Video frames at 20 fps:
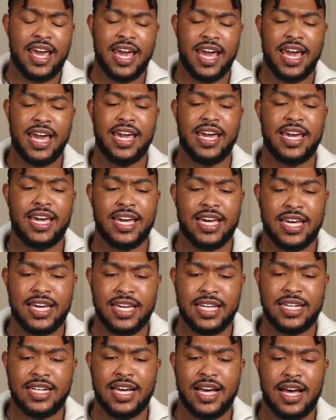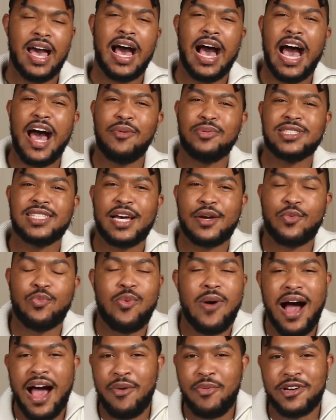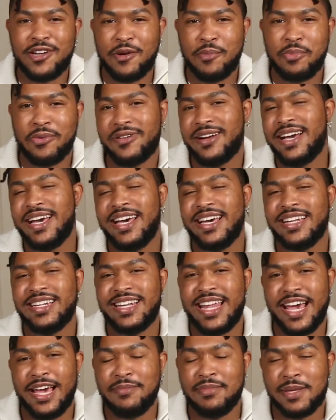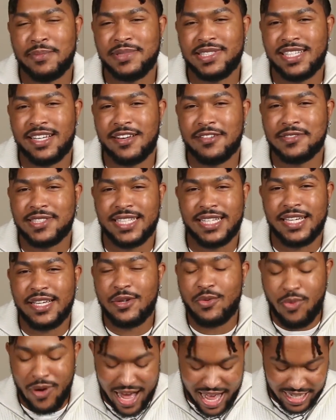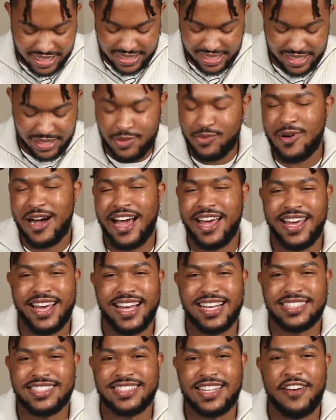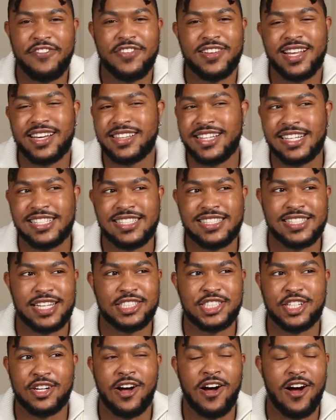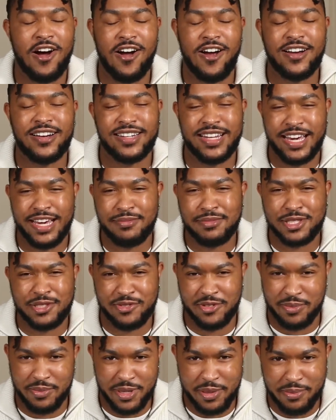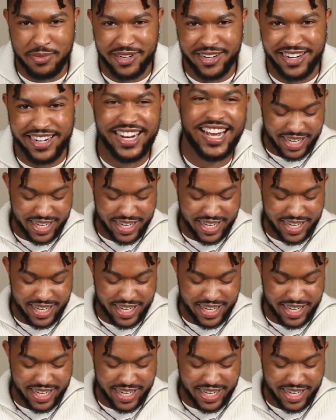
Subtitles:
And I was like, why would a brand name themselves Eytys? I feel like that's such a hard name to remember.